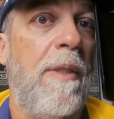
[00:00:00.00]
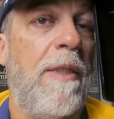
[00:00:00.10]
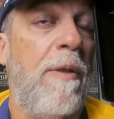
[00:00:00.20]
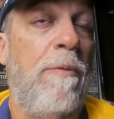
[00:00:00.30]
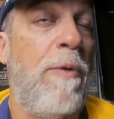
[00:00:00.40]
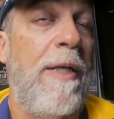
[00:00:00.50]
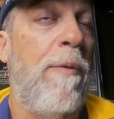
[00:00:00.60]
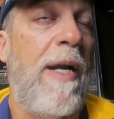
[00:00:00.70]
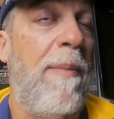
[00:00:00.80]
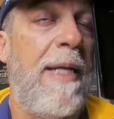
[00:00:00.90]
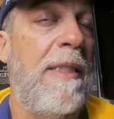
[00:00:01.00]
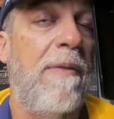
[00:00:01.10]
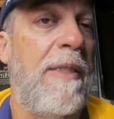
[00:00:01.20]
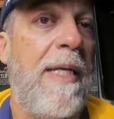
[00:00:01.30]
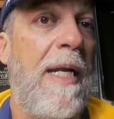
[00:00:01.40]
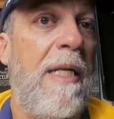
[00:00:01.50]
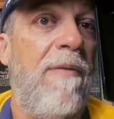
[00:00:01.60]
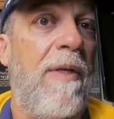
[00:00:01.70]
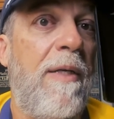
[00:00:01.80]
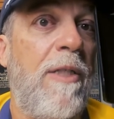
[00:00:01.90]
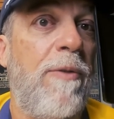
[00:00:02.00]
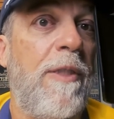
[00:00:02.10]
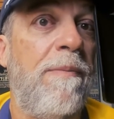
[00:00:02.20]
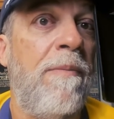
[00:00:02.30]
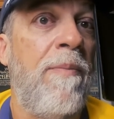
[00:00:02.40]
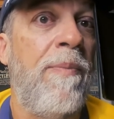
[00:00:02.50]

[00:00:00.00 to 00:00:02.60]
It's really quite amazing of the Scandinavian countries.